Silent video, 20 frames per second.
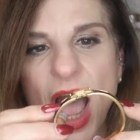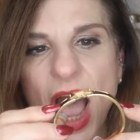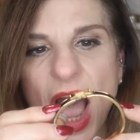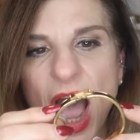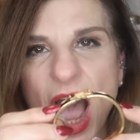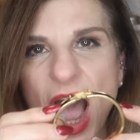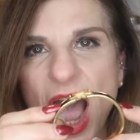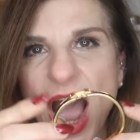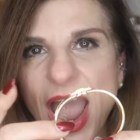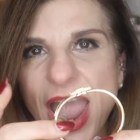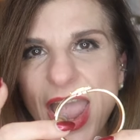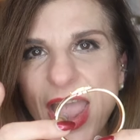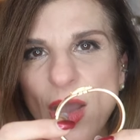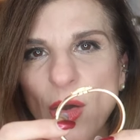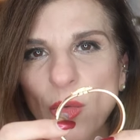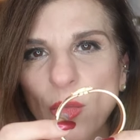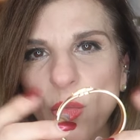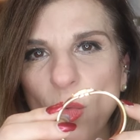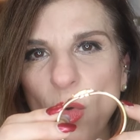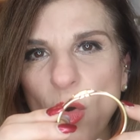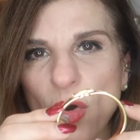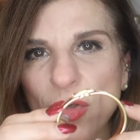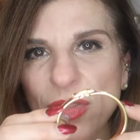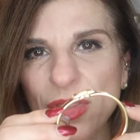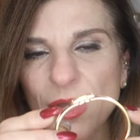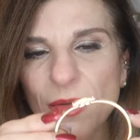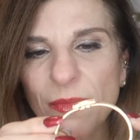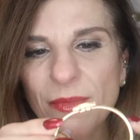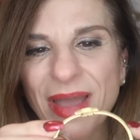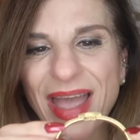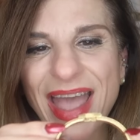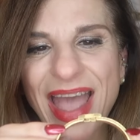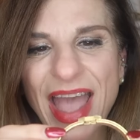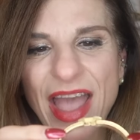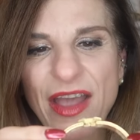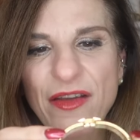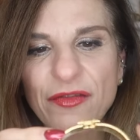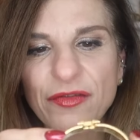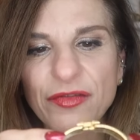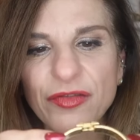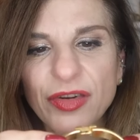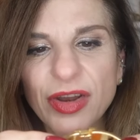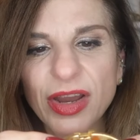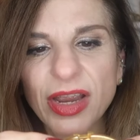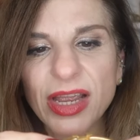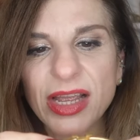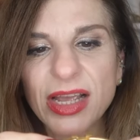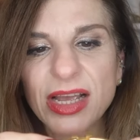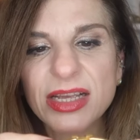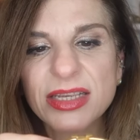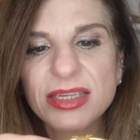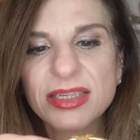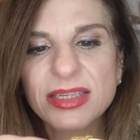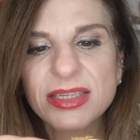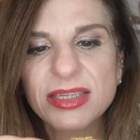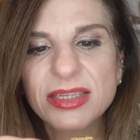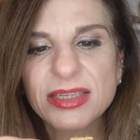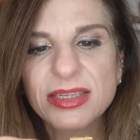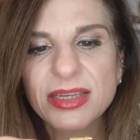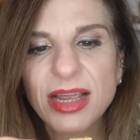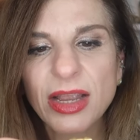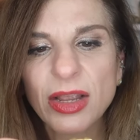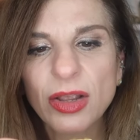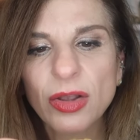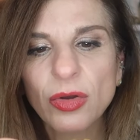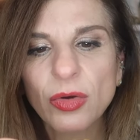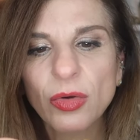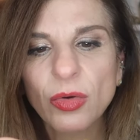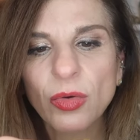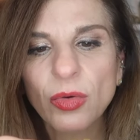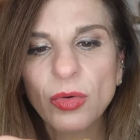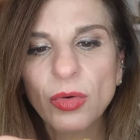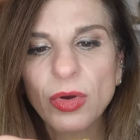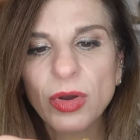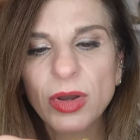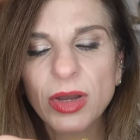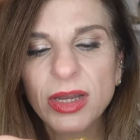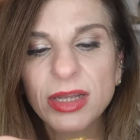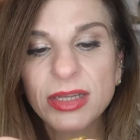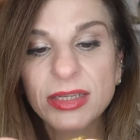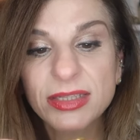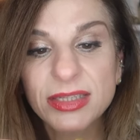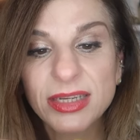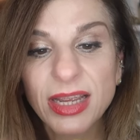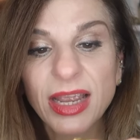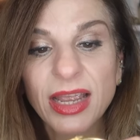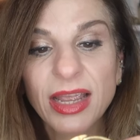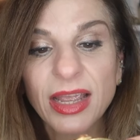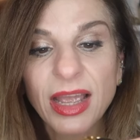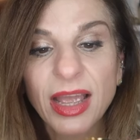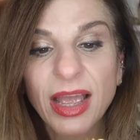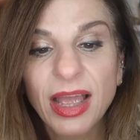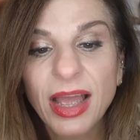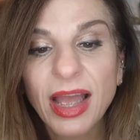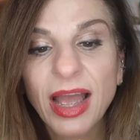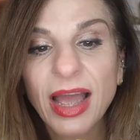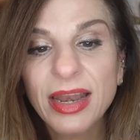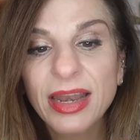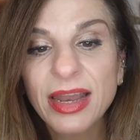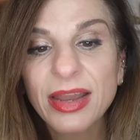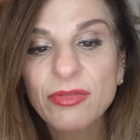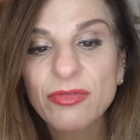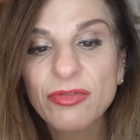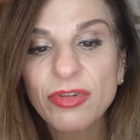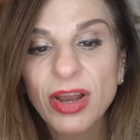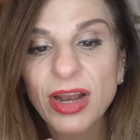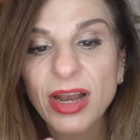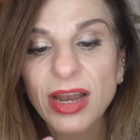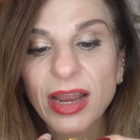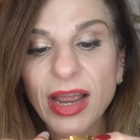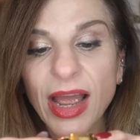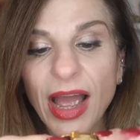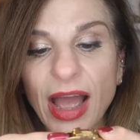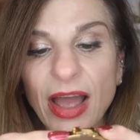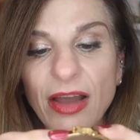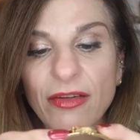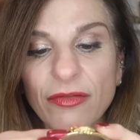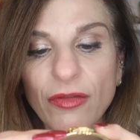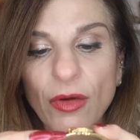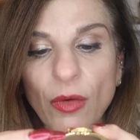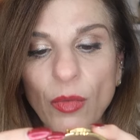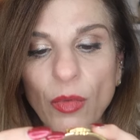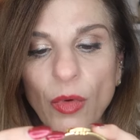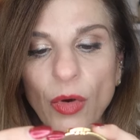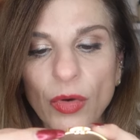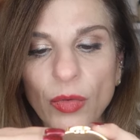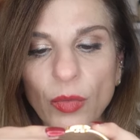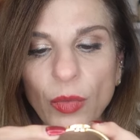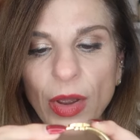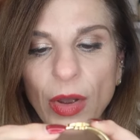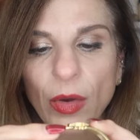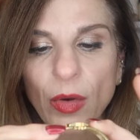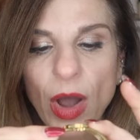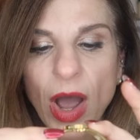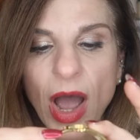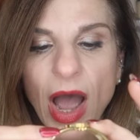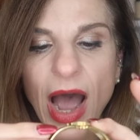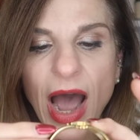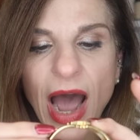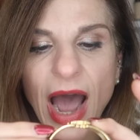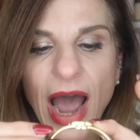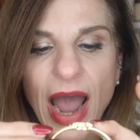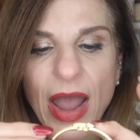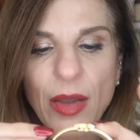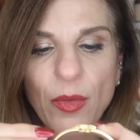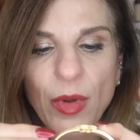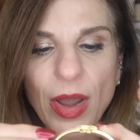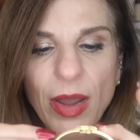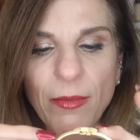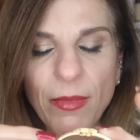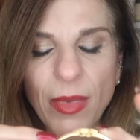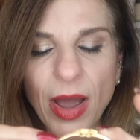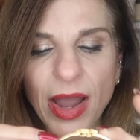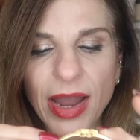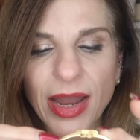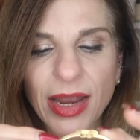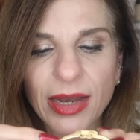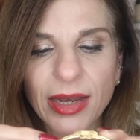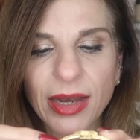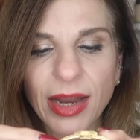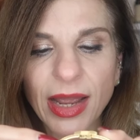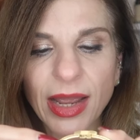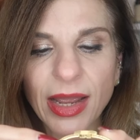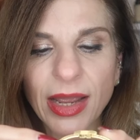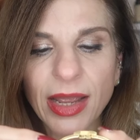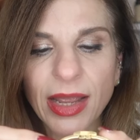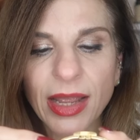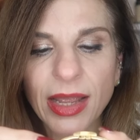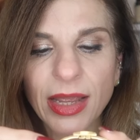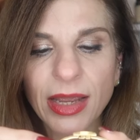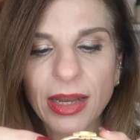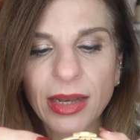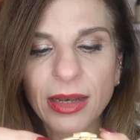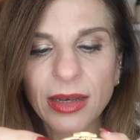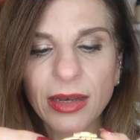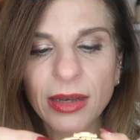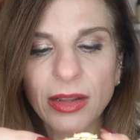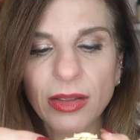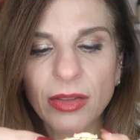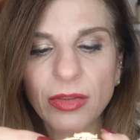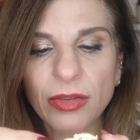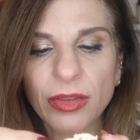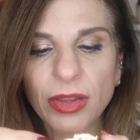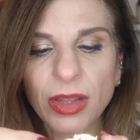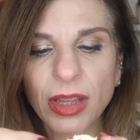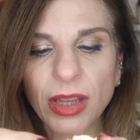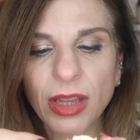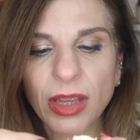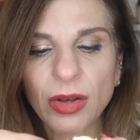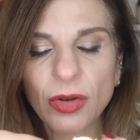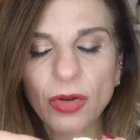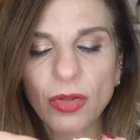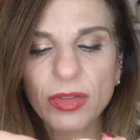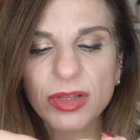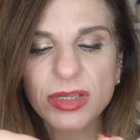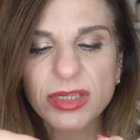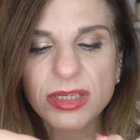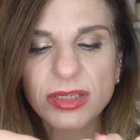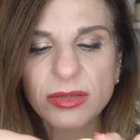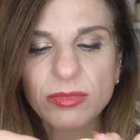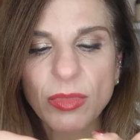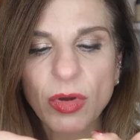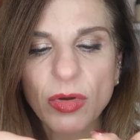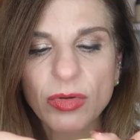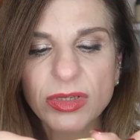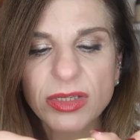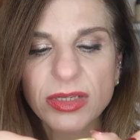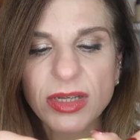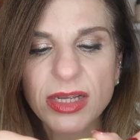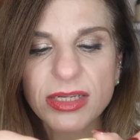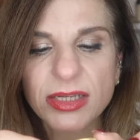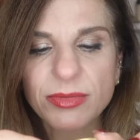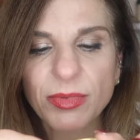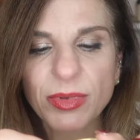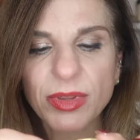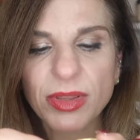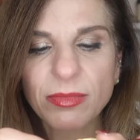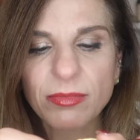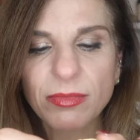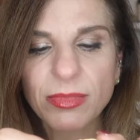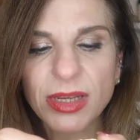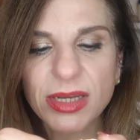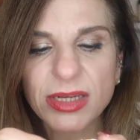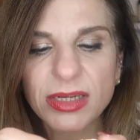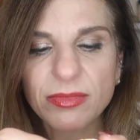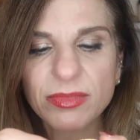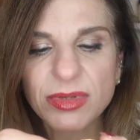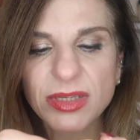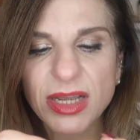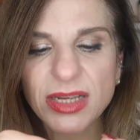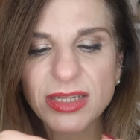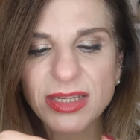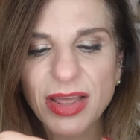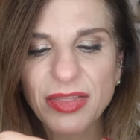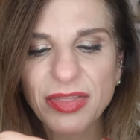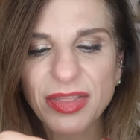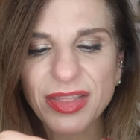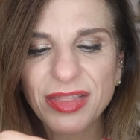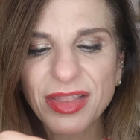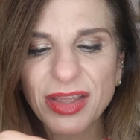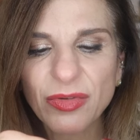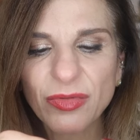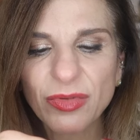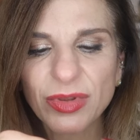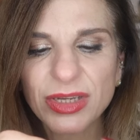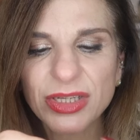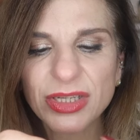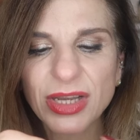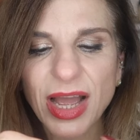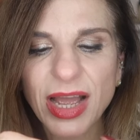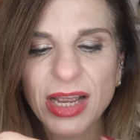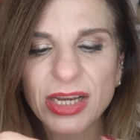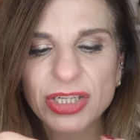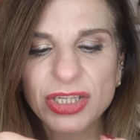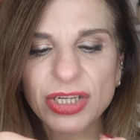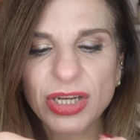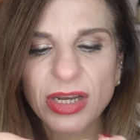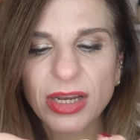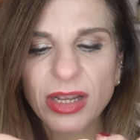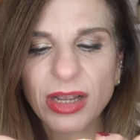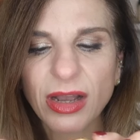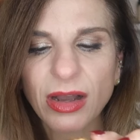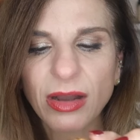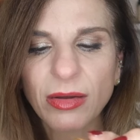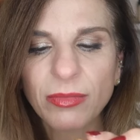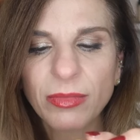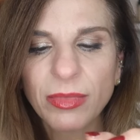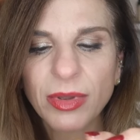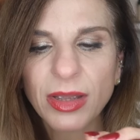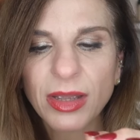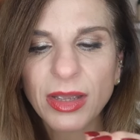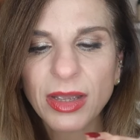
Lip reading: I wore them every single day, and they really have worn well. I wear mine in the, not the small size, but the medium size. I think they only actually come